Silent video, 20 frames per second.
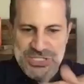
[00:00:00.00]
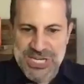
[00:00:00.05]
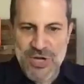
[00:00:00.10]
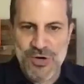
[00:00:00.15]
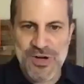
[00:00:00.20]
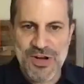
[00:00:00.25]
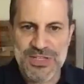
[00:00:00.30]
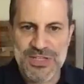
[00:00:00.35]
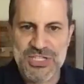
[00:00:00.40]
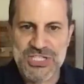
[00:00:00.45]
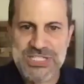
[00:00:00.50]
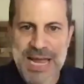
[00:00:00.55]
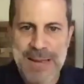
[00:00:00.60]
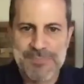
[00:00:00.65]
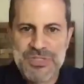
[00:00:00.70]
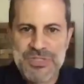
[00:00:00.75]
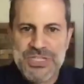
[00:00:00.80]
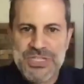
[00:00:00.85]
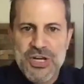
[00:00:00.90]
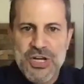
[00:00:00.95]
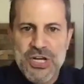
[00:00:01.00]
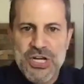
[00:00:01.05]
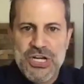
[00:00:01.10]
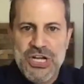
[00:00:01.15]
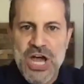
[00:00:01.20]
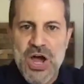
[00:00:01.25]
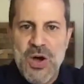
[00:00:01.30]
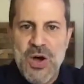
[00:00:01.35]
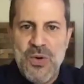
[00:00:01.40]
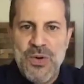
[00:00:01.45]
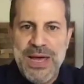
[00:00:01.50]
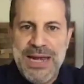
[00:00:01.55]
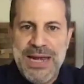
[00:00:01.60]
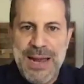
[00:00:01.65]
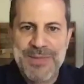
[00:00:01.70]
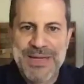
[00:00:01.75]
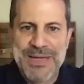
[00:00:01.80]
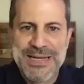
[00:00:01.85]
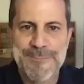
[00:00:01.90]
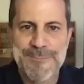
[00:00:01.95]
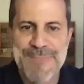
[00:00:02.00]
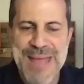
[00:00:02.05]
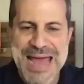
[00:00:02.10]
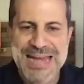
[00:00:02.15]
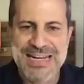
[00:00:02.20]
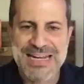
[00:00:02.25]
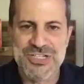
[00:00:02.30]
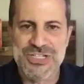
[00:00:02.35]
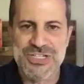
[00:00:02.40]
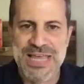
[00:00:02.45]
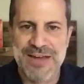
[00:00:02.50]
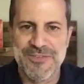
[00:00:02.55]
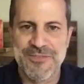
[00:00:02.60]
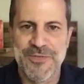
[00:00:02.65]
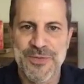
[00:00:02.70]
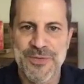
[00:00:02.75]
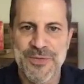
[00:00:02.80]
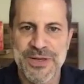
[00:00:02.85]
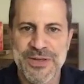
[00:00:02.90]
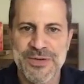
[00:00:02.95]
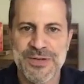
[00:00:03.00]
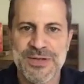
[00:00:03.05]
Here are the steps go and I'm going to manage that for you